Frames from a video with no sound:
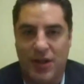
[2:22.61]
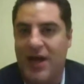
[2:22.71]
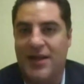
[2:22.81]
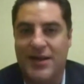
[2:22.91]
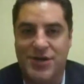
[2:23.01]

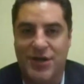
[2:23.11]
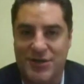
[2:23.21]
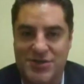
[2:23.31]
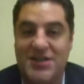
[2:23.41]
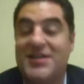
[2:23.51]
lot like
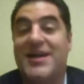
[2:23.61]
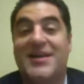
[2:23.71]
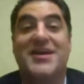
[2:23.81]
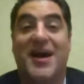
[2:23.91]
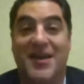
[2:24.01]
Charlie Sheen,
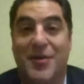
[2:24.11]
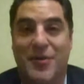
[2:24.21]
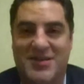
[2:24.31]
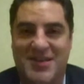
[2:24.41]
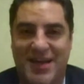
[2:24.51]
like Kanye
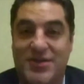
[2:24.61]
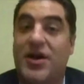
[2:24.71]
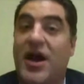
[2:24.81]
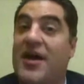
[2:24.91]
West kind of talk.